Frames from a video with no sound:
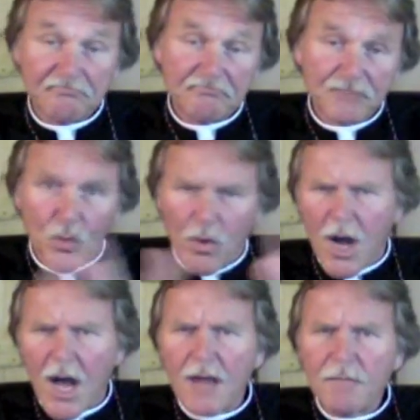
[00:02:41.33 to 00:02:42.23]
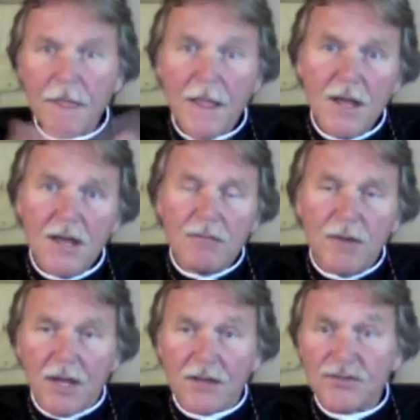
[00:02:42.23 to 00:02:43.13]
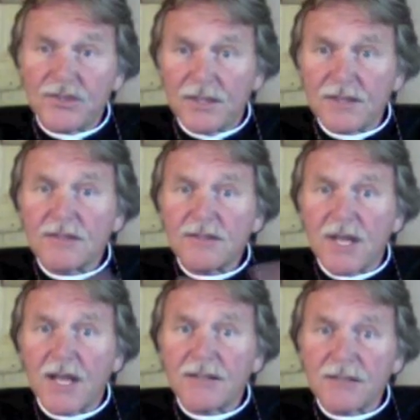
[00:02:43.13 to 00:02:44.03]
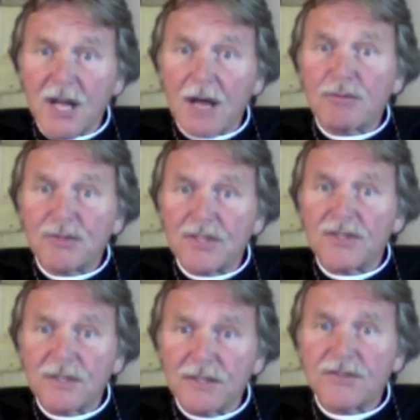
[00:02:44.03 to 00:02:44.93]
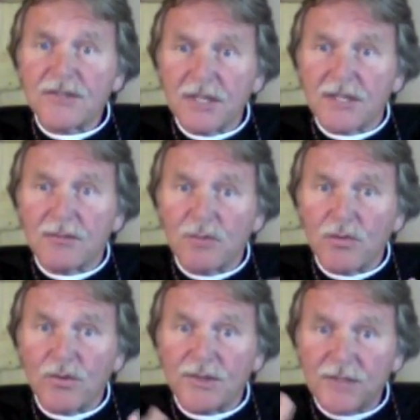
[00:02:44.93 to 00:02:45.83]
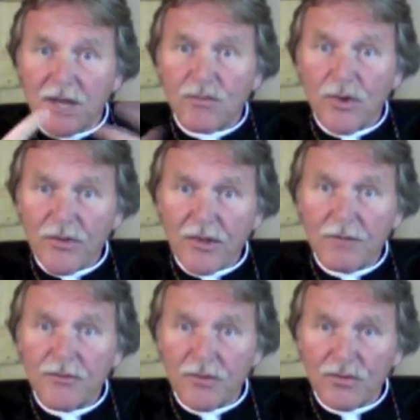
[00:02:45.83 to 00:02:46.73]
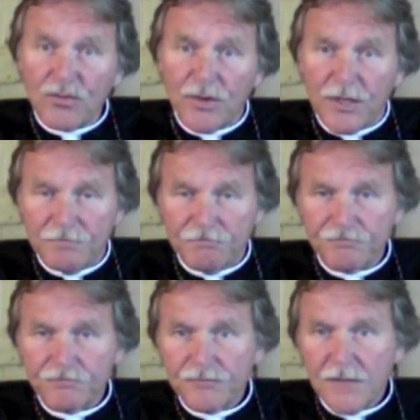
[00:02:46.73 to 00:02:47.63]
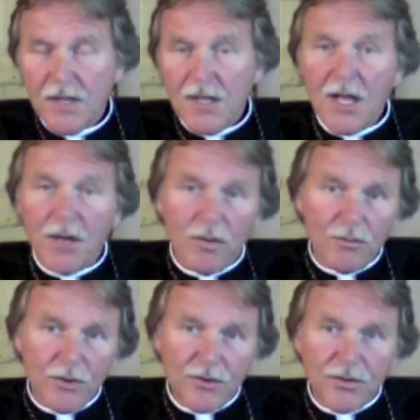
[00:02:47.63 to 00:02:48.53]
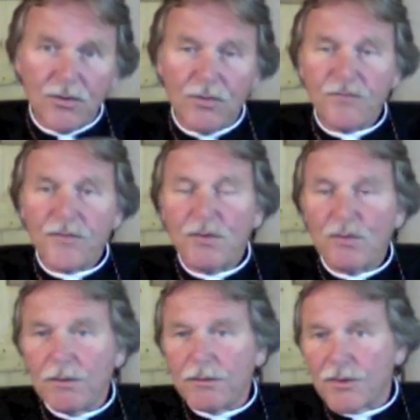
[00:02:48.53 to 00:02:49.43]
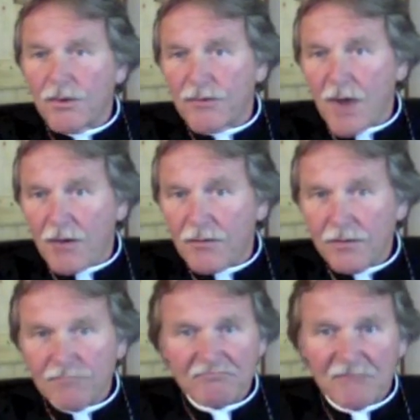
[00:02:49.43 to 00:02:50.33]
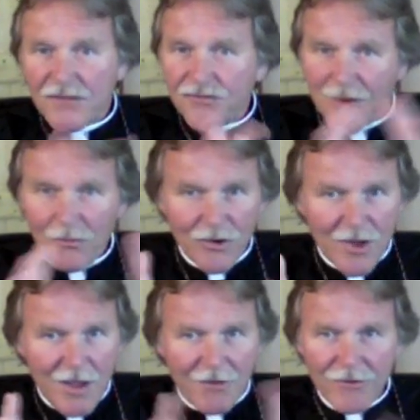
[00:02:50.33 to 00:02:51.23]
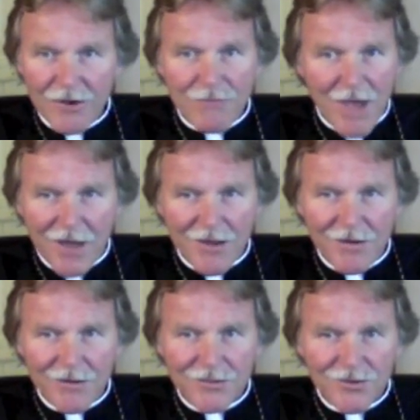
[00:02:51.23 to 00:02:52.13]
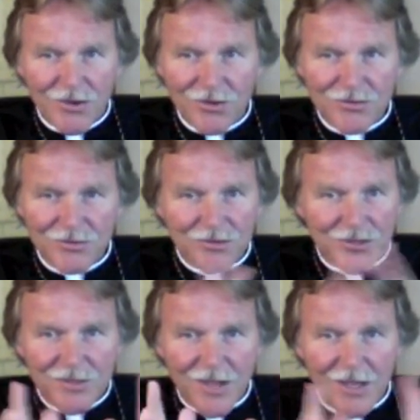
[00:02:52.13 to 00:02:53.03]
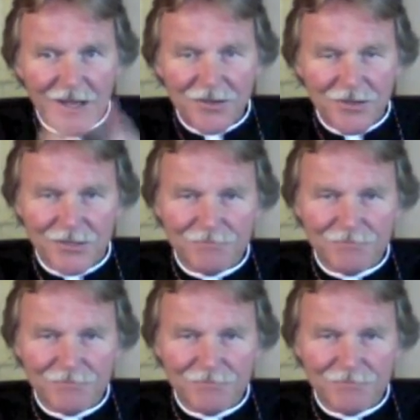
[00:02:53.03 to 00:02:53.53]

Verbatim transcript: Why? because Jesus stands in opposition to sin, and when we stand with him, so do we. And when we do, we will no doubt get someone angry, mad at us also, just like he did.